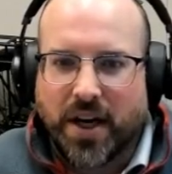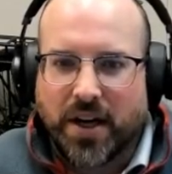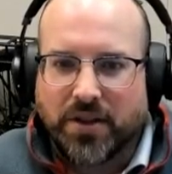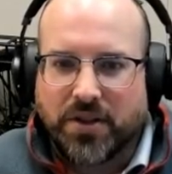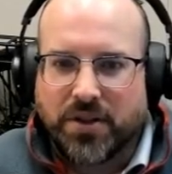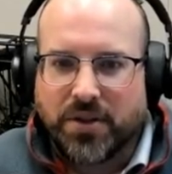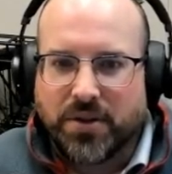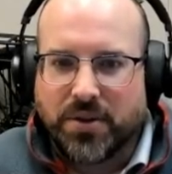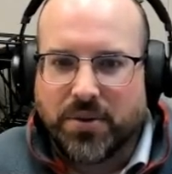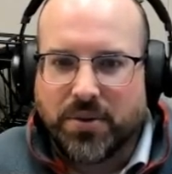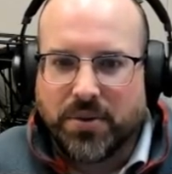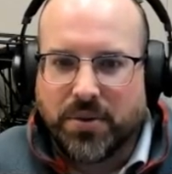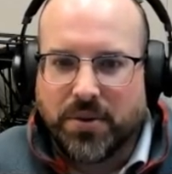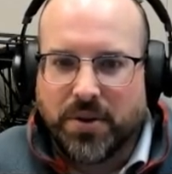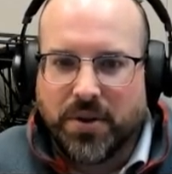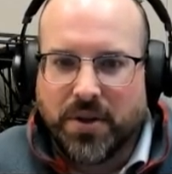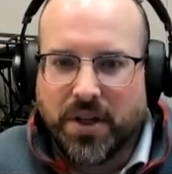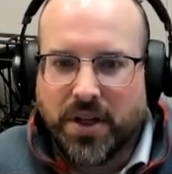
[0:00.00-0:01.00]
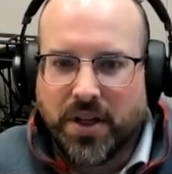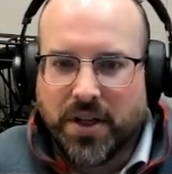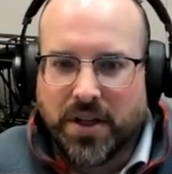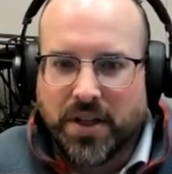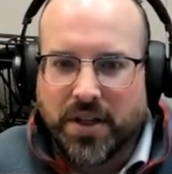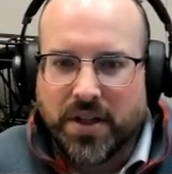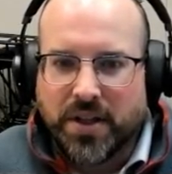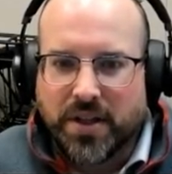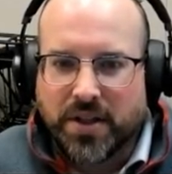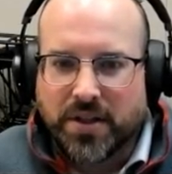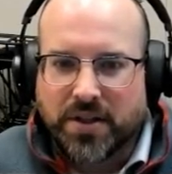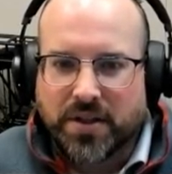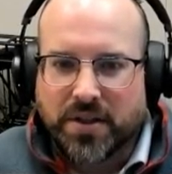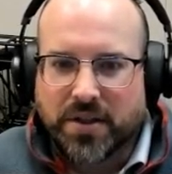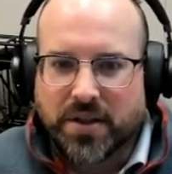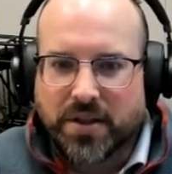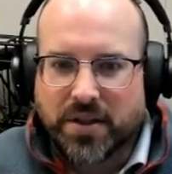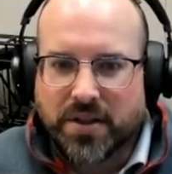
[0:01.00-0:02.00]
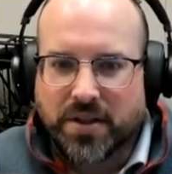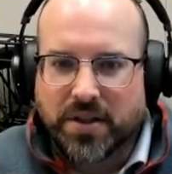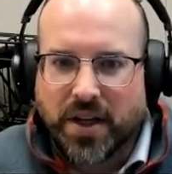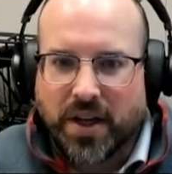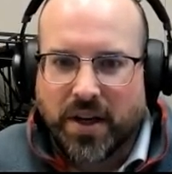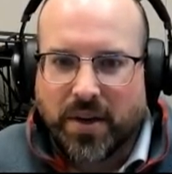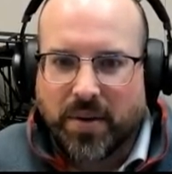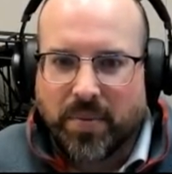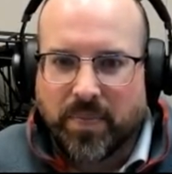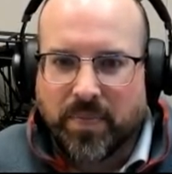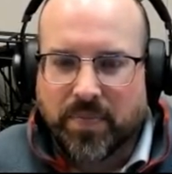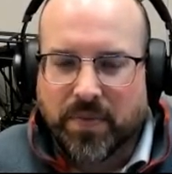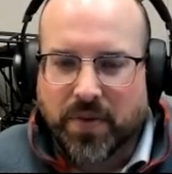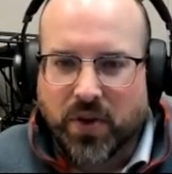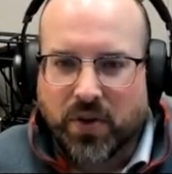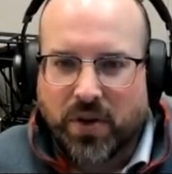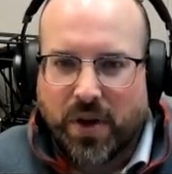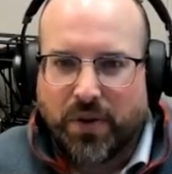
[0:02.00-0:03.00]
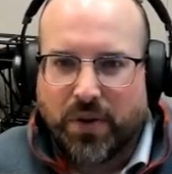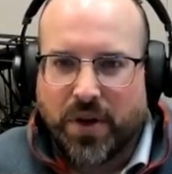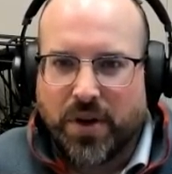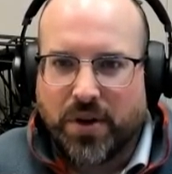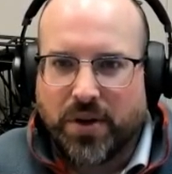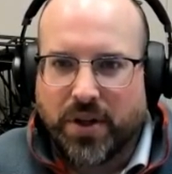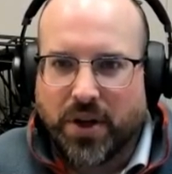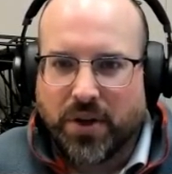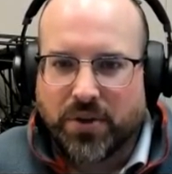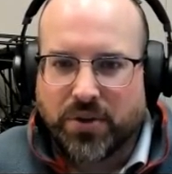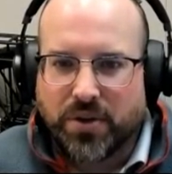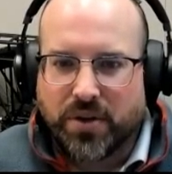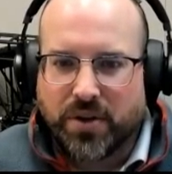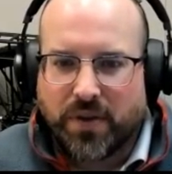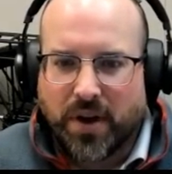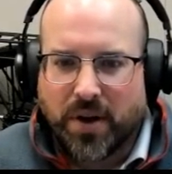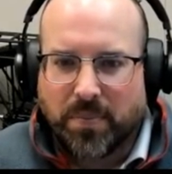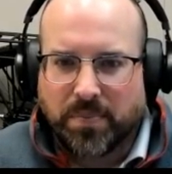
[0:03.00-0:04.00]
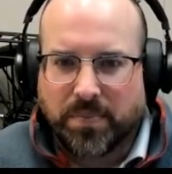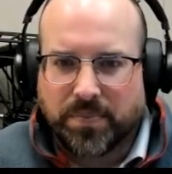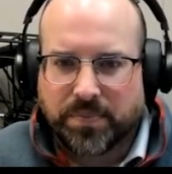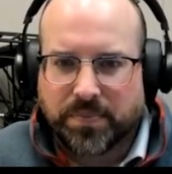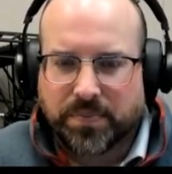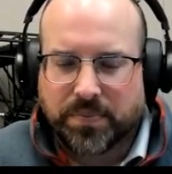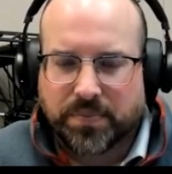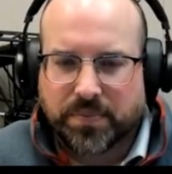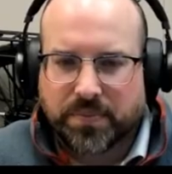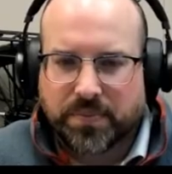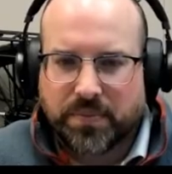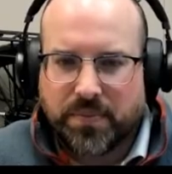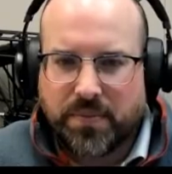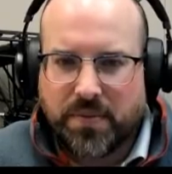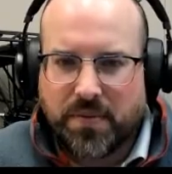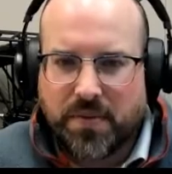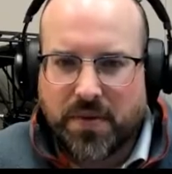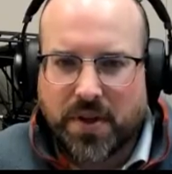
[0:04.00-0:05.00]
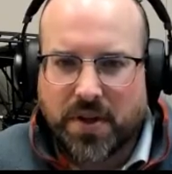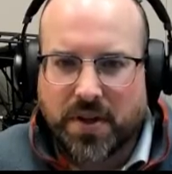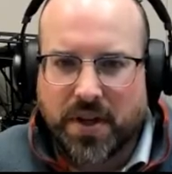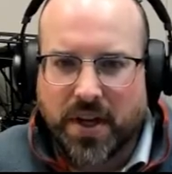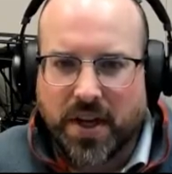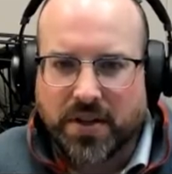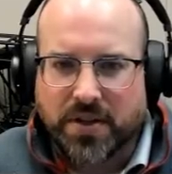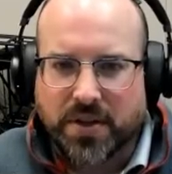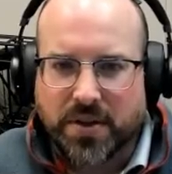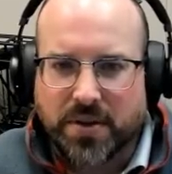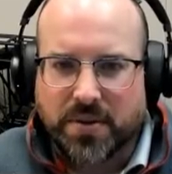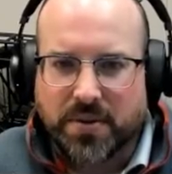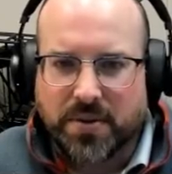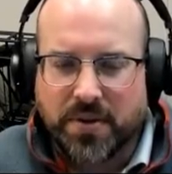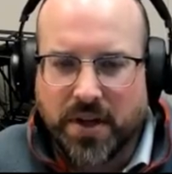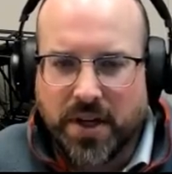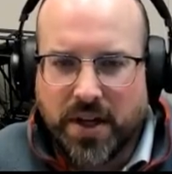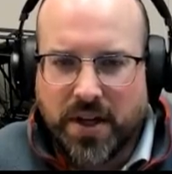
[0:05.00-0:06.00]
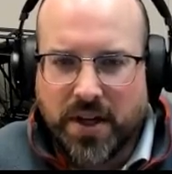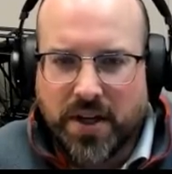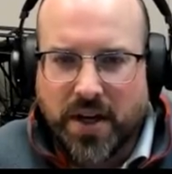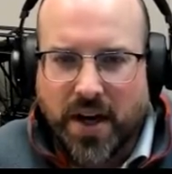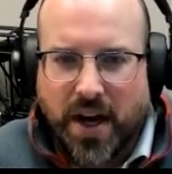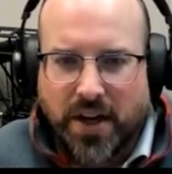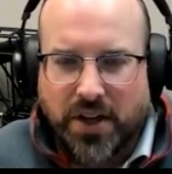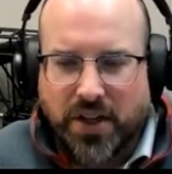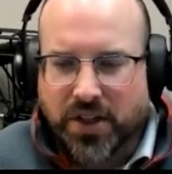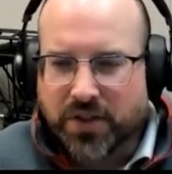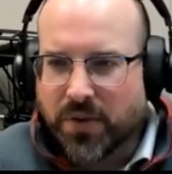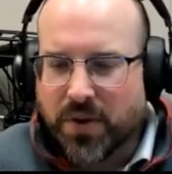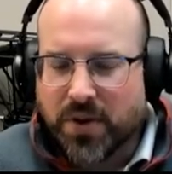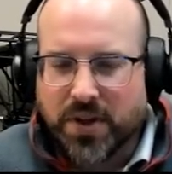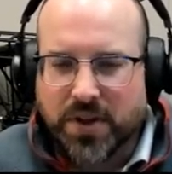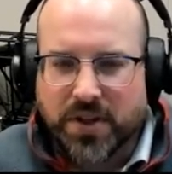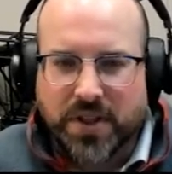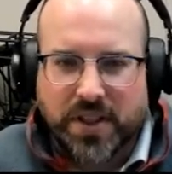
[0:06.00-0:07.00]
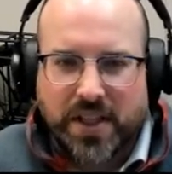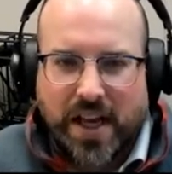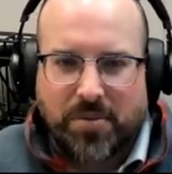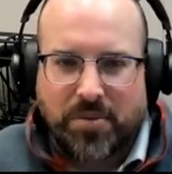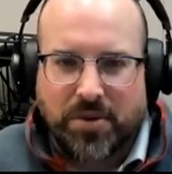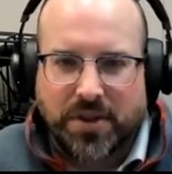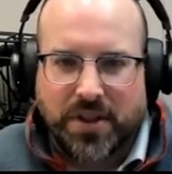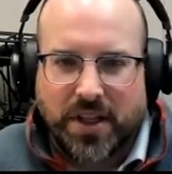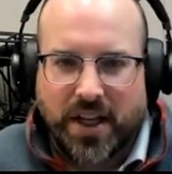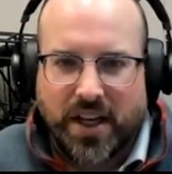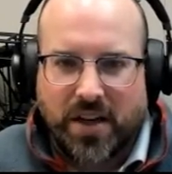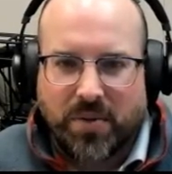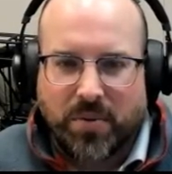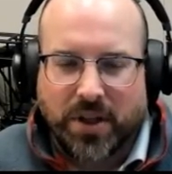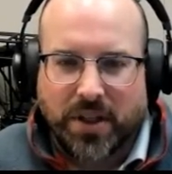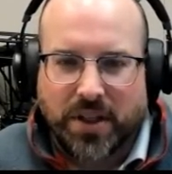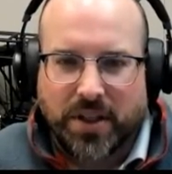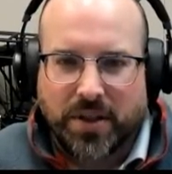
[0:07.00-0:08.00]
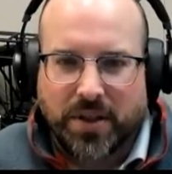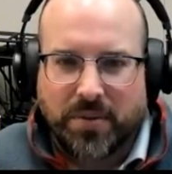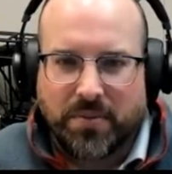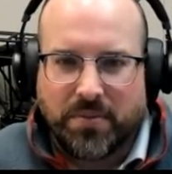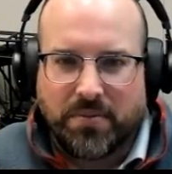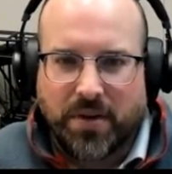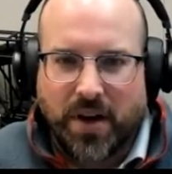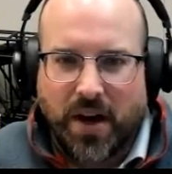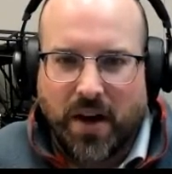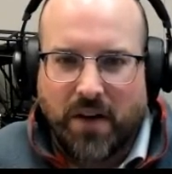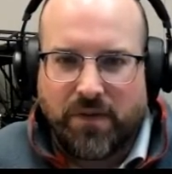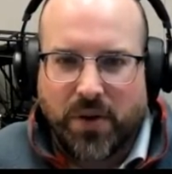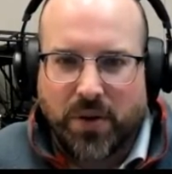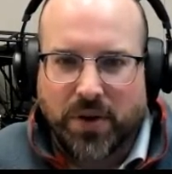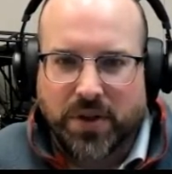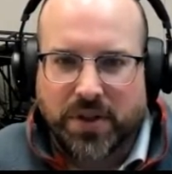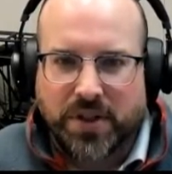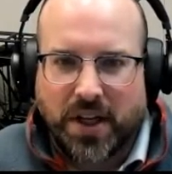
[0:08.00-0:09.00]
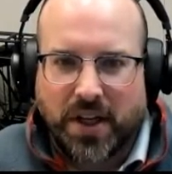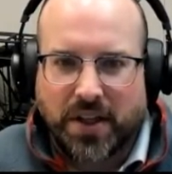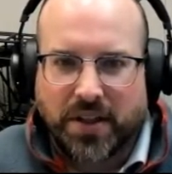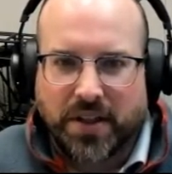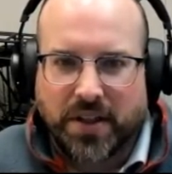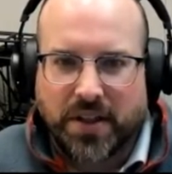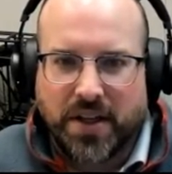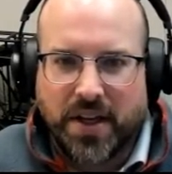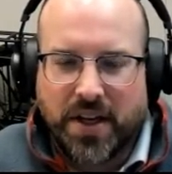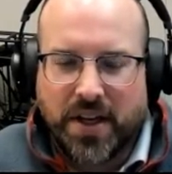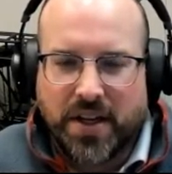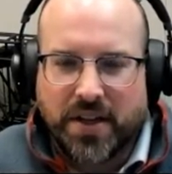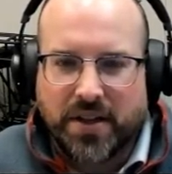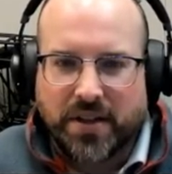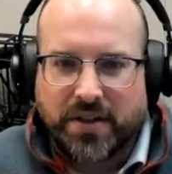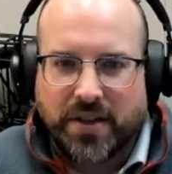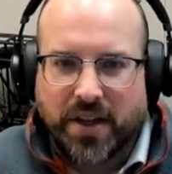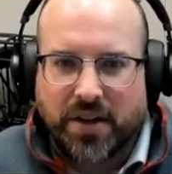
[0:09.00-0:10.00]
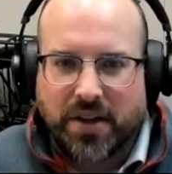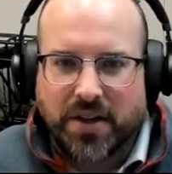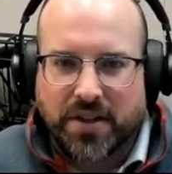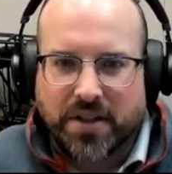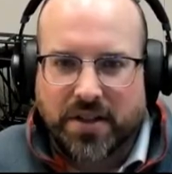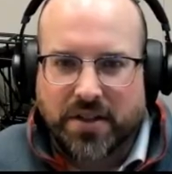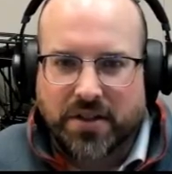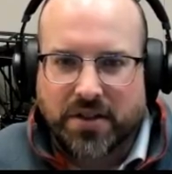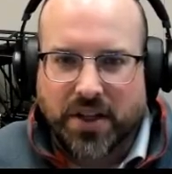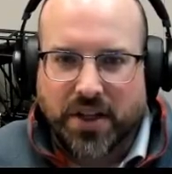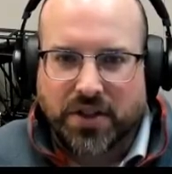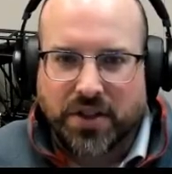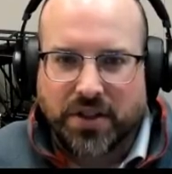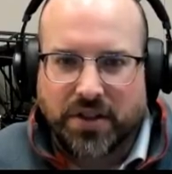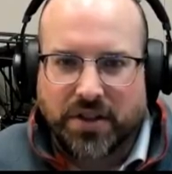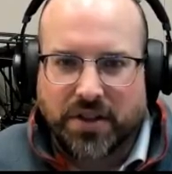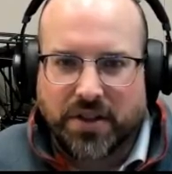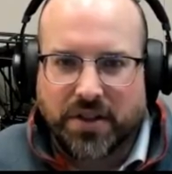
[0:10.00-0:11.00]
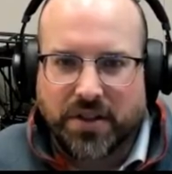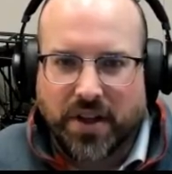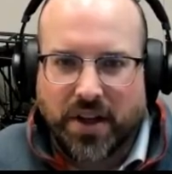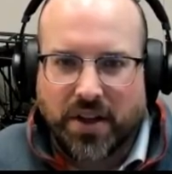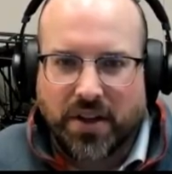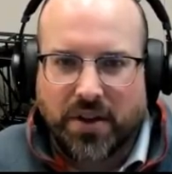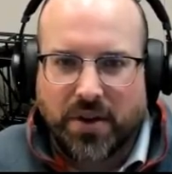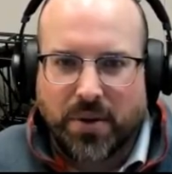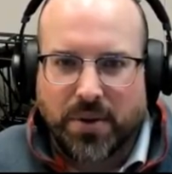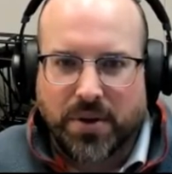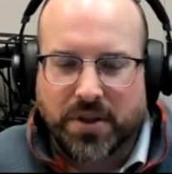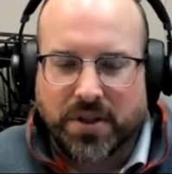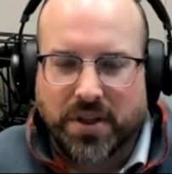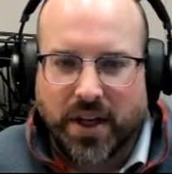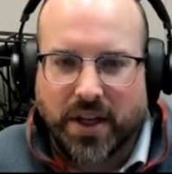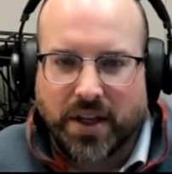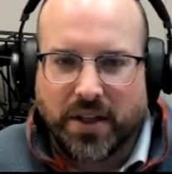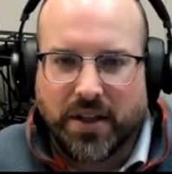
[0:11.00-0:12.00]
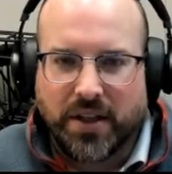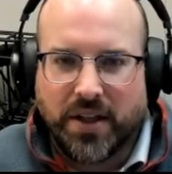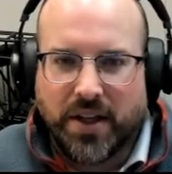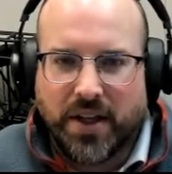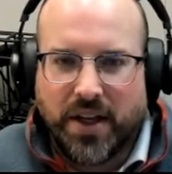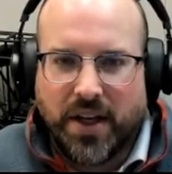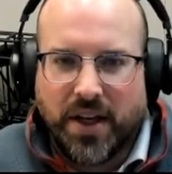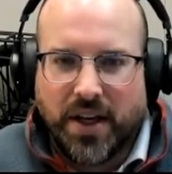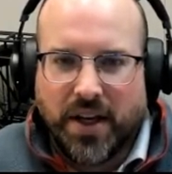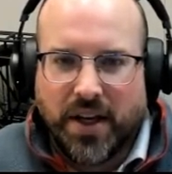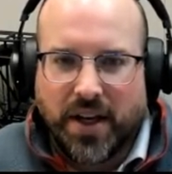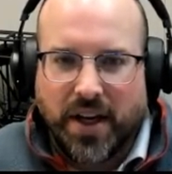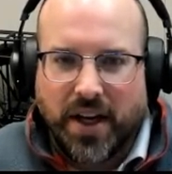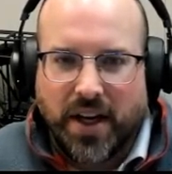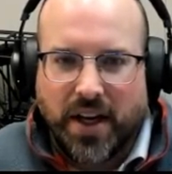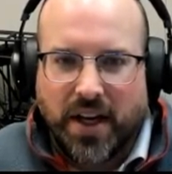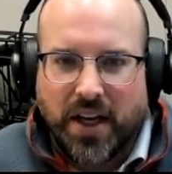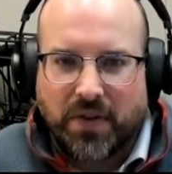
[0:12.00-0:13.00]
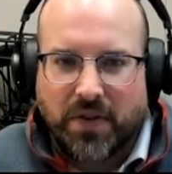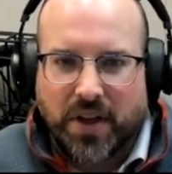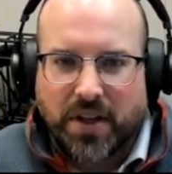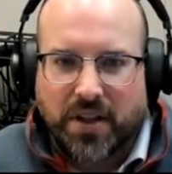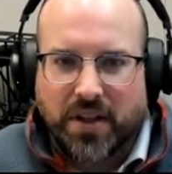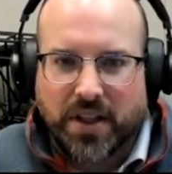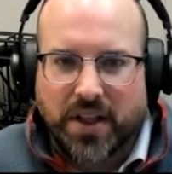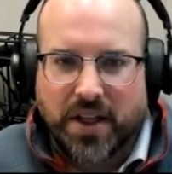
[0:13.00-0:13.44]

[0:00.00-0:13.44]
to this gravel road that goes through the farm. And so just for this example today, we're going to focus on the terraced section on the north side. And if I click